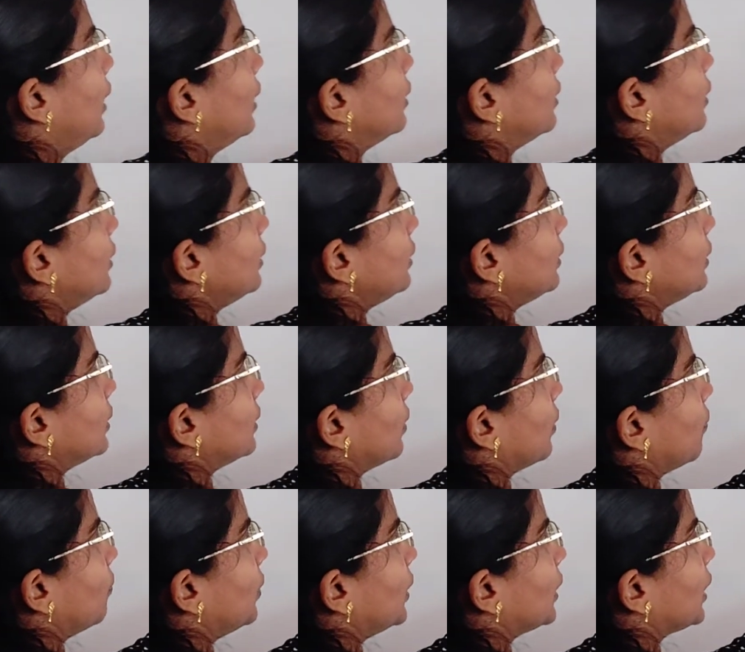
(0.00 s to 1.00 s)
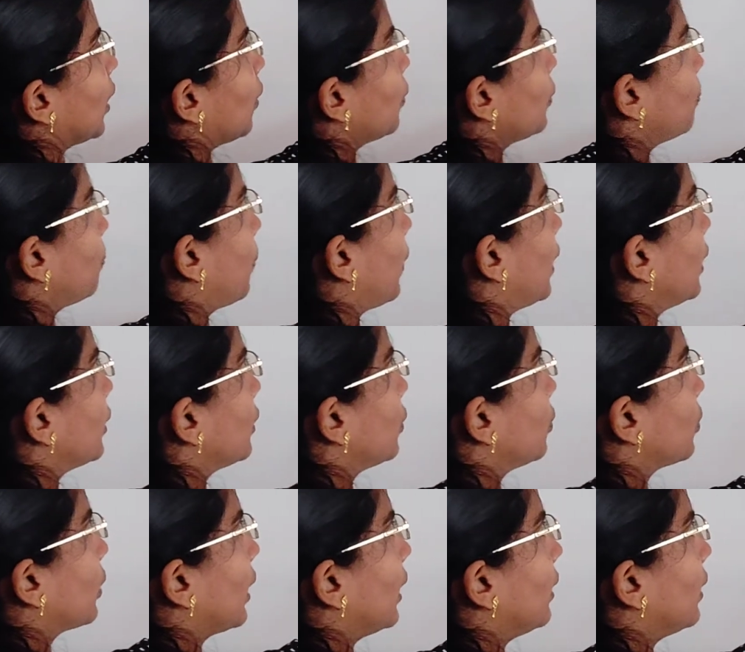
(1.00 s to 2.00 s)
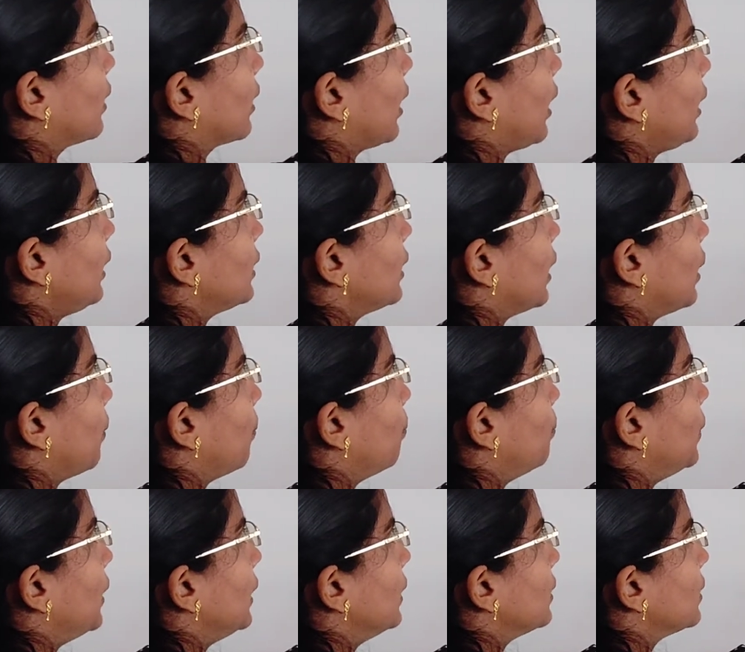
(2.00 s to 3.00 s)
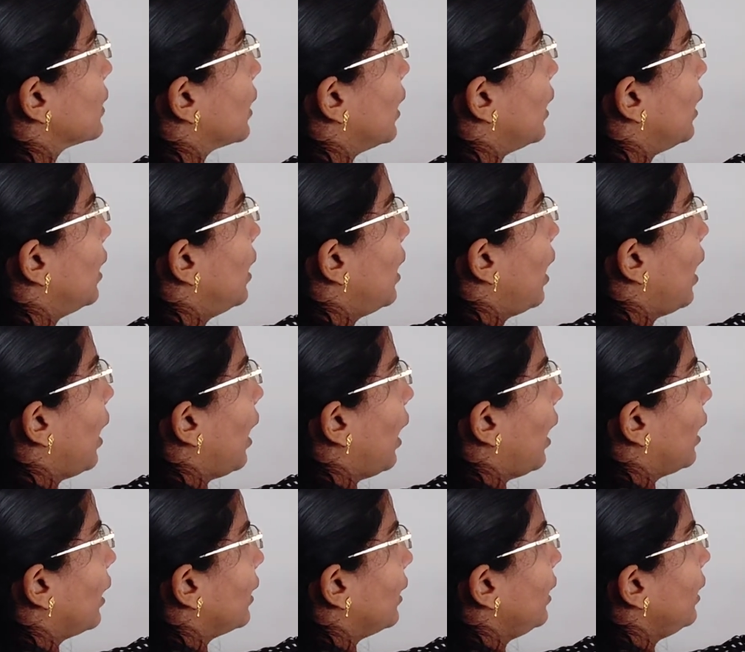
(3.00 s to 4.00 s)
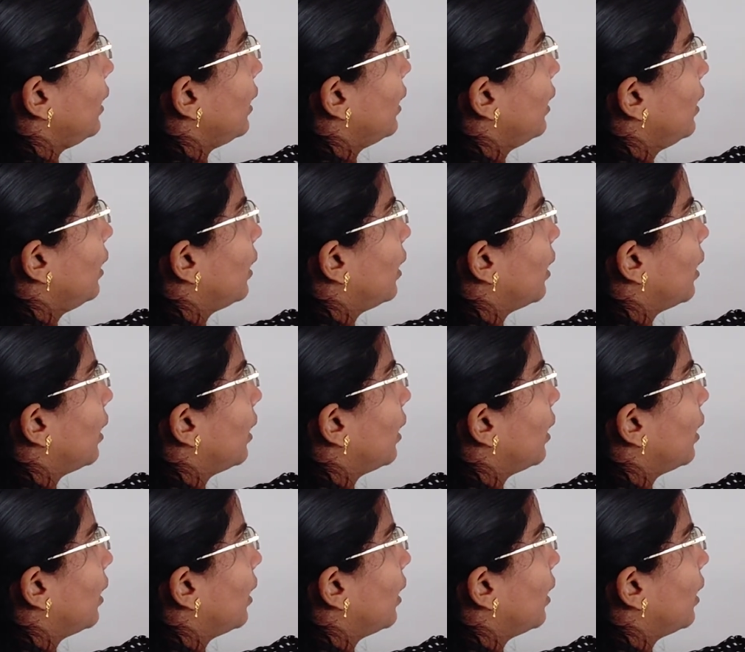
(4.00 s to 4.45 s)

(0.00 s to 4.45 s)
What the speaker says: this without part you can write beta I